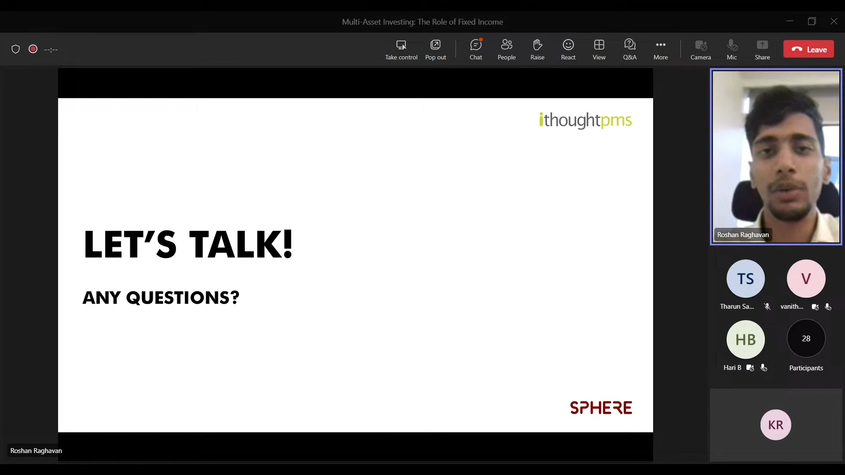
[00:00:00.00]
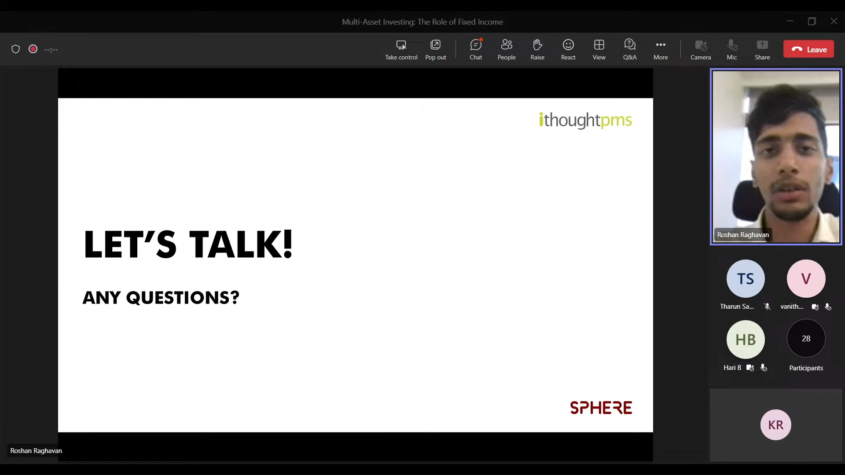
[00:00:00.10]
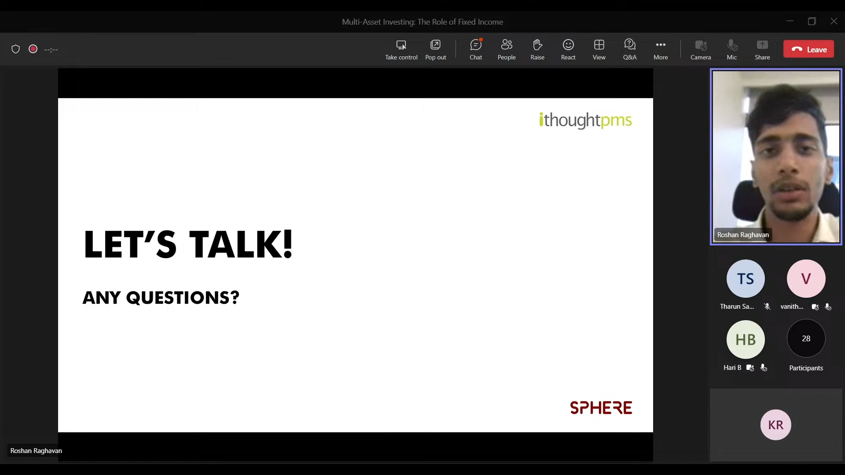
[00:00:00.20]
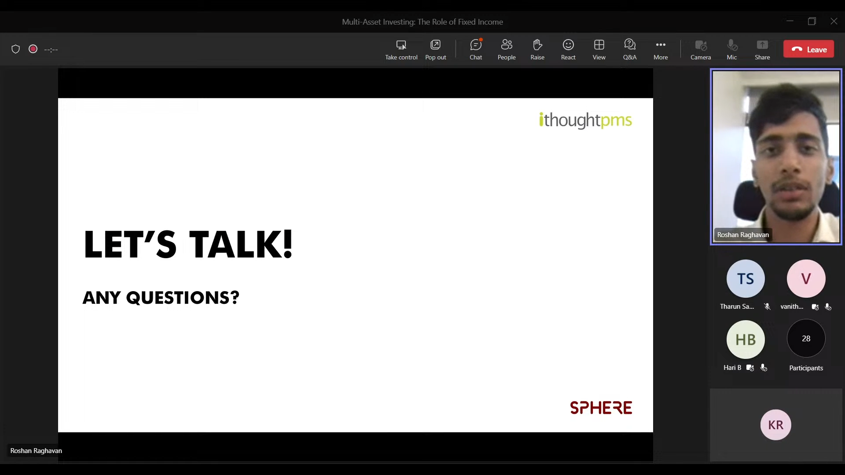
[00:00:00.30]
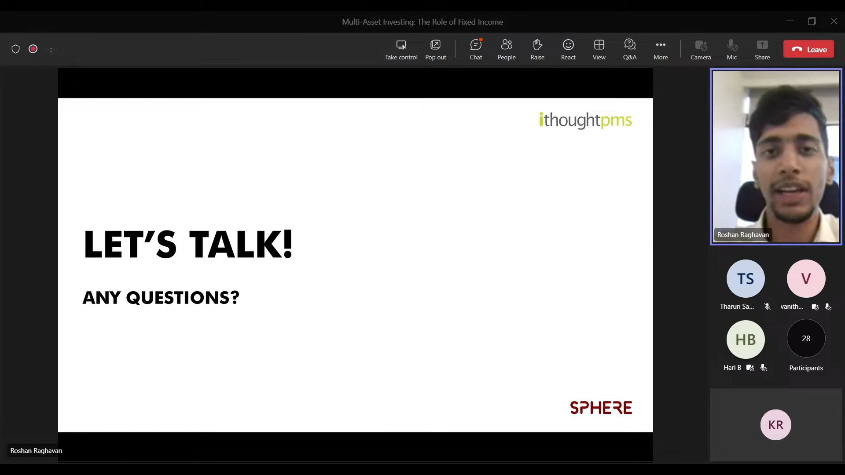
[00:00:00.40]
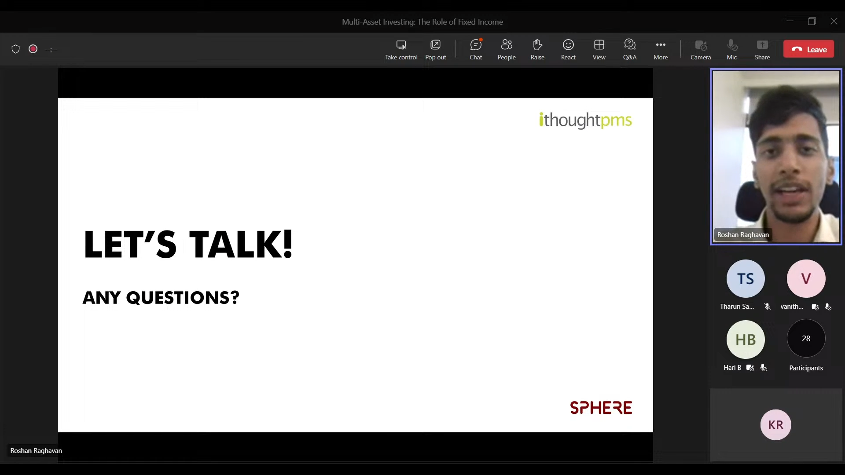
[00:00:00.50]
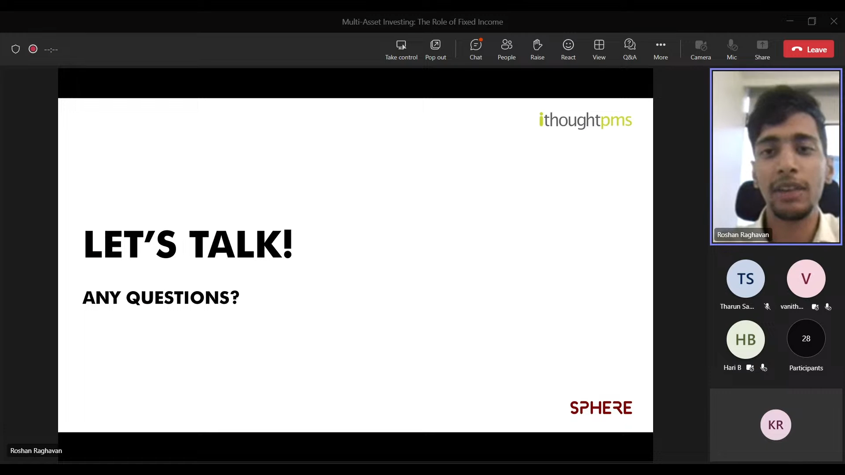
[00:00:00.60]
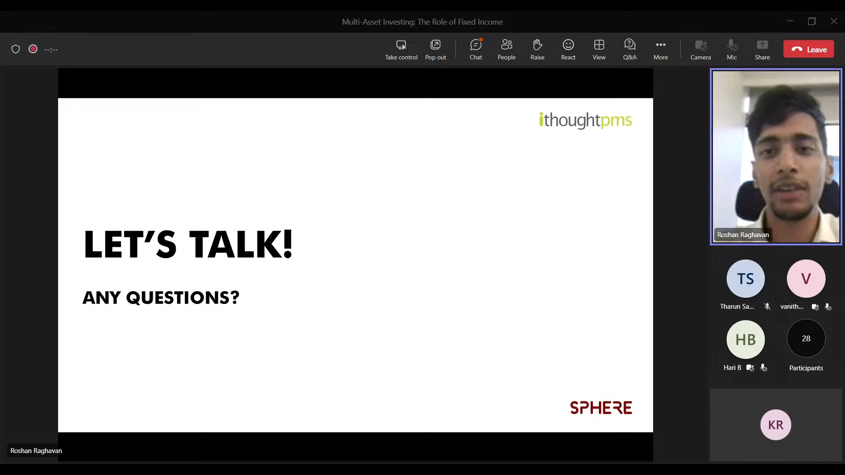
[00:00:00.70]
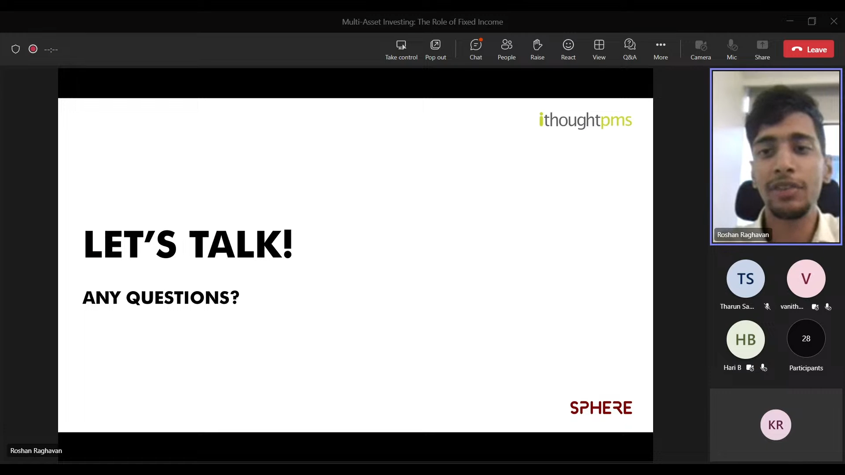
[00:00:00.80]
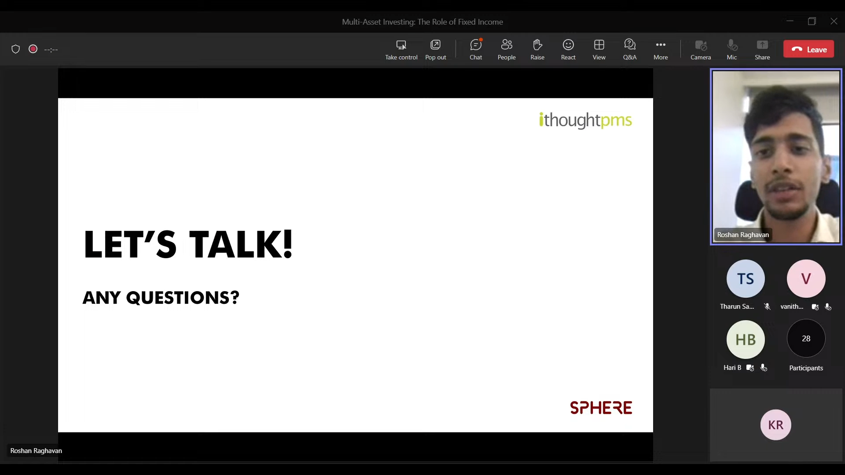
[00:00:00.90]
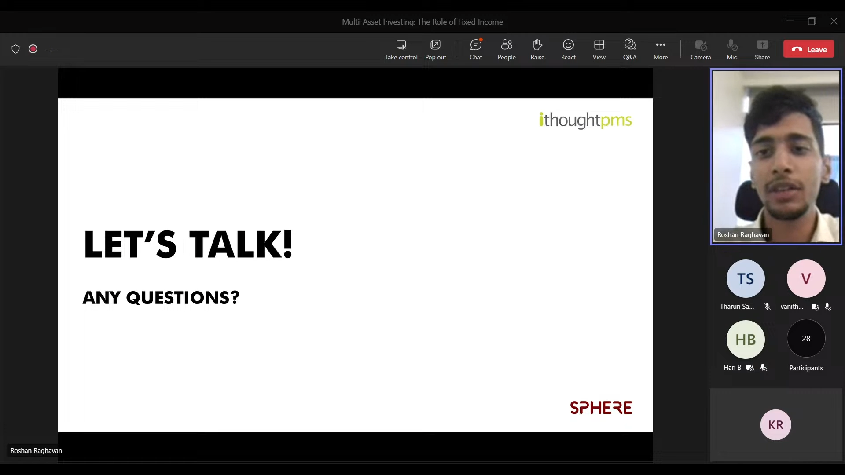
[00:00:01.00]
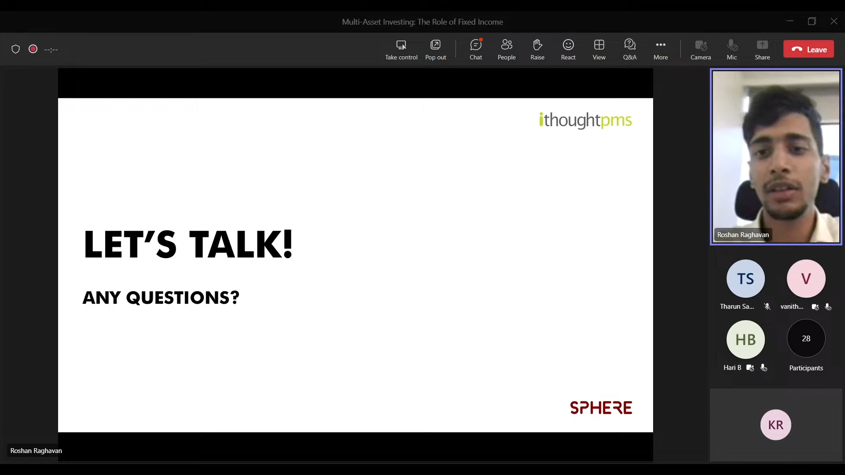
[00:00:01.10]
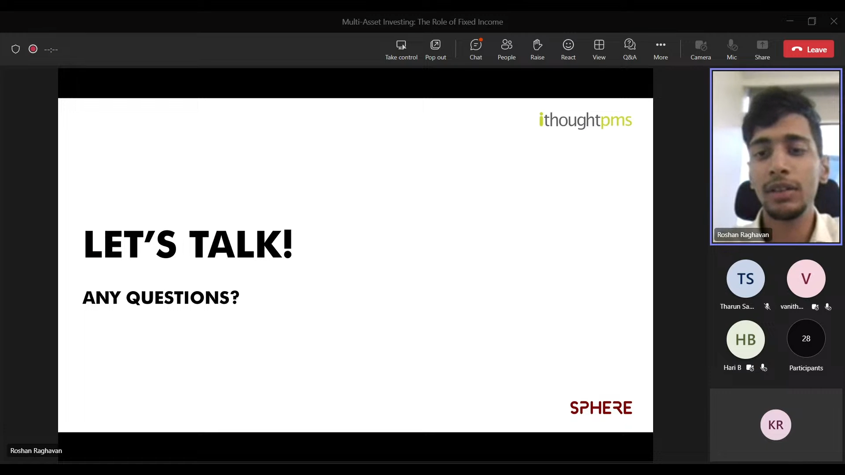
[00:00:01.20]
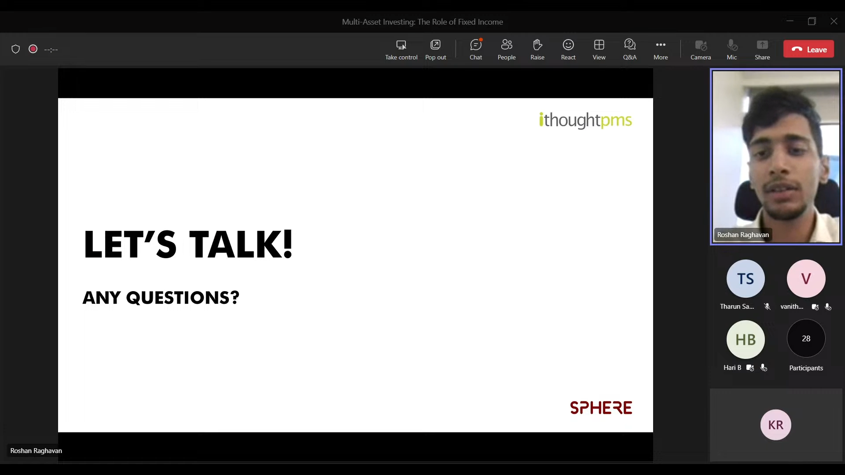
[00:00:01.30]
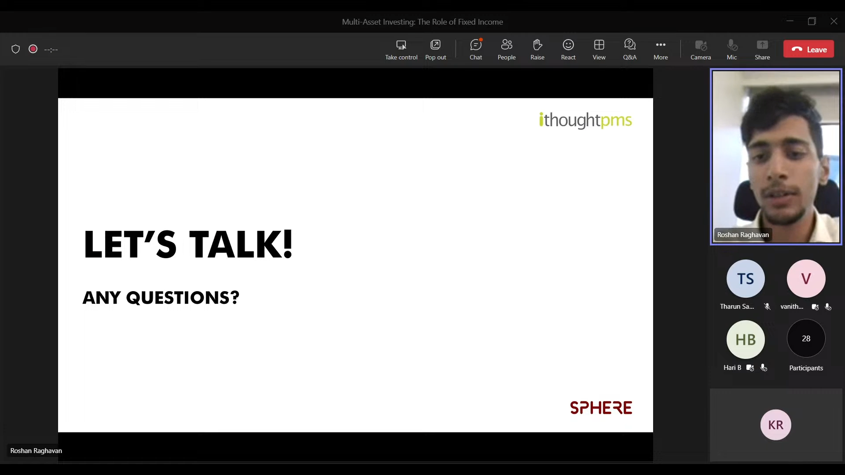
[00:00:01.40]
we could take it
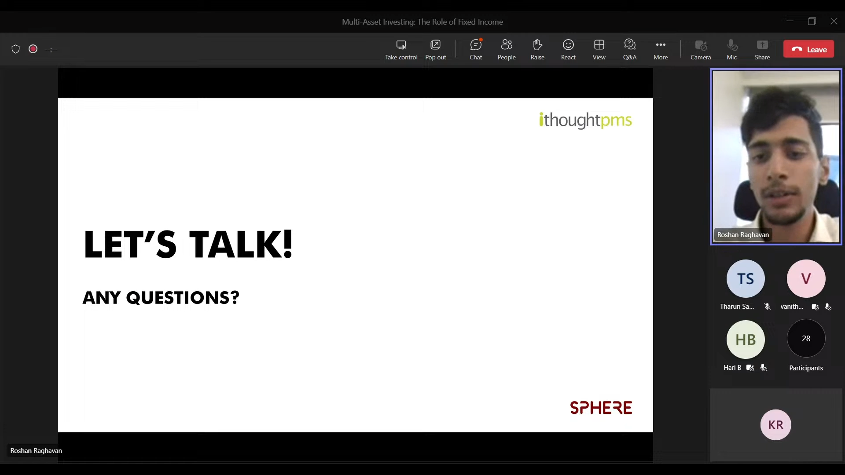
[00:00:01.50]
further.